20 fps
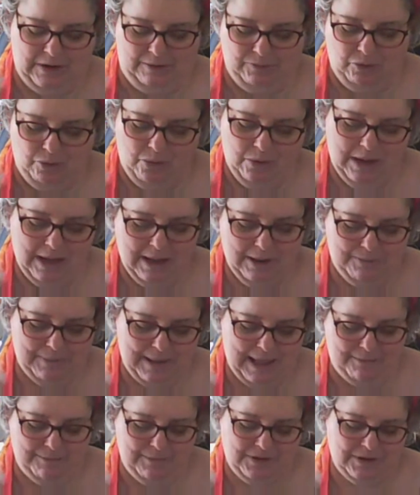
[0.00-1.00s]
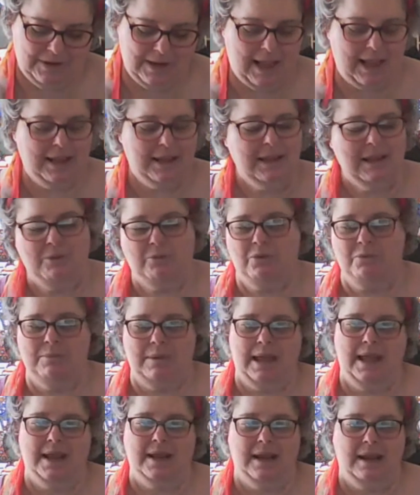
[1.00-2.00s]
I'm talking about mistakes that were
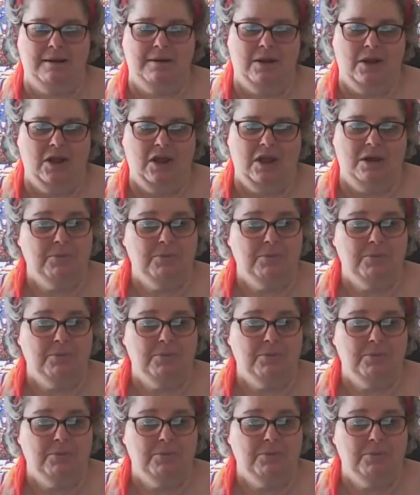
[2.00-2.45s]
made in